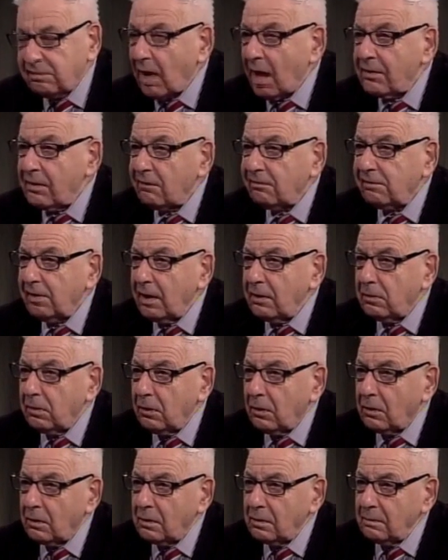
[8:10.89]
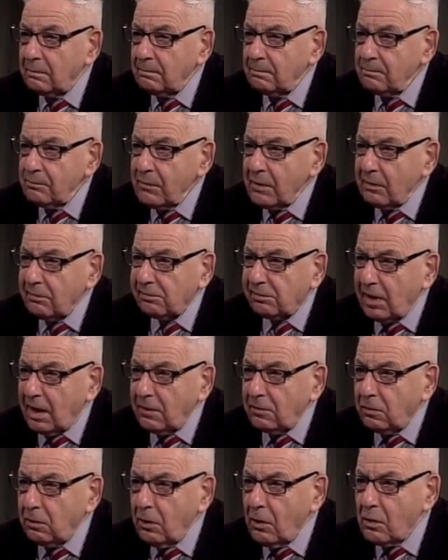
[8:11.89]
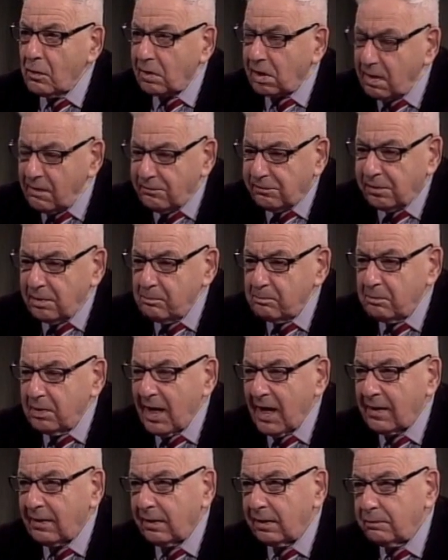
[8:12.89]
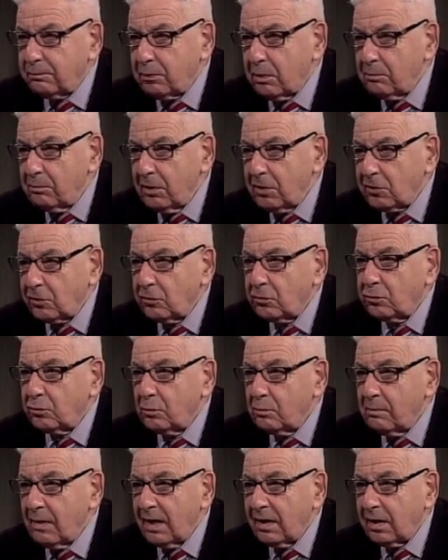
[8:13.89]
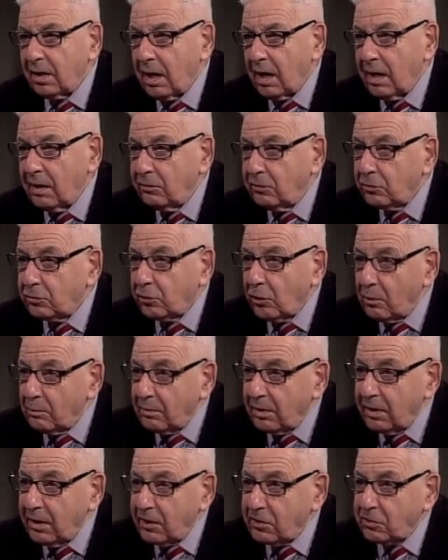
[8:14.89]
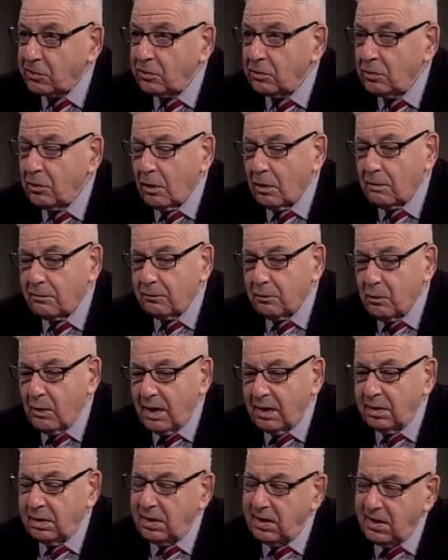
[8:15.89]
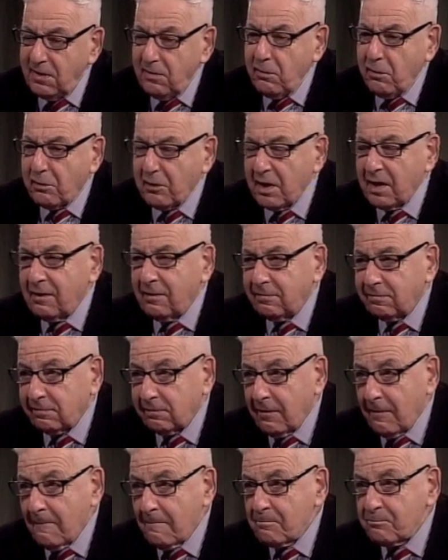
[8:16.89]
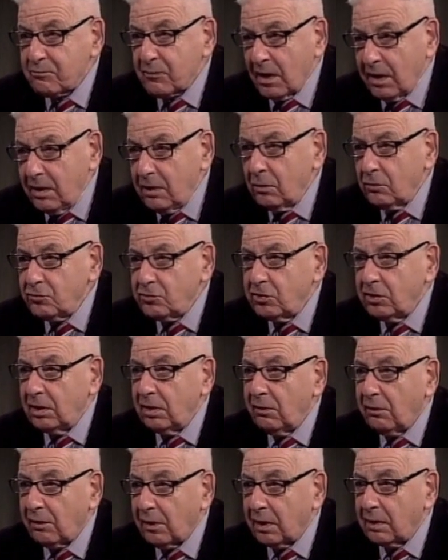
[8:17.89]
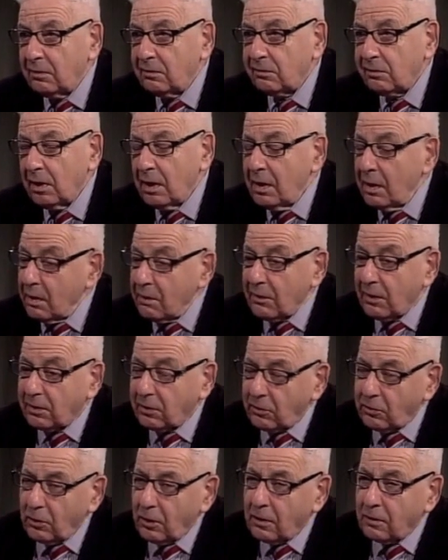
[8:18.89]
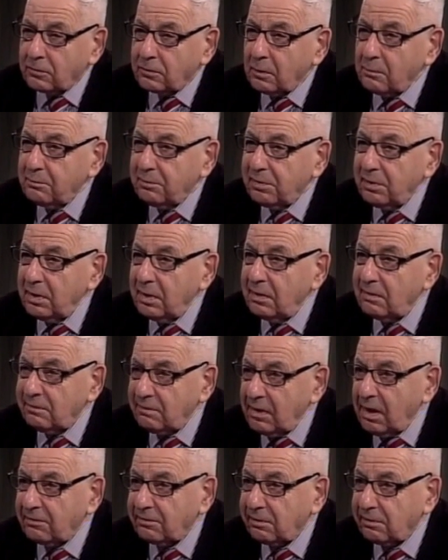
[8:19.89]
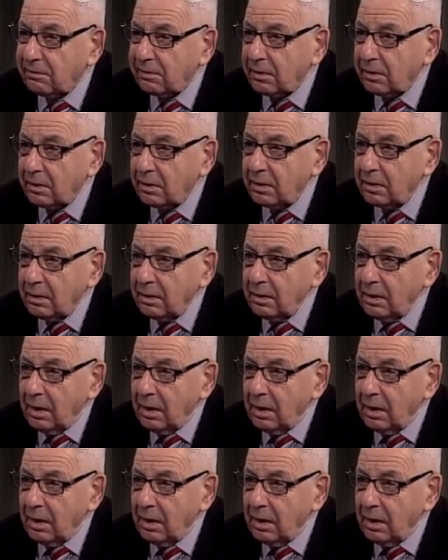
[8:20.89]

under state law. State law gives him blanket permission to make a determination of when he thinks, he or she thinks, that an autopsy is necessary.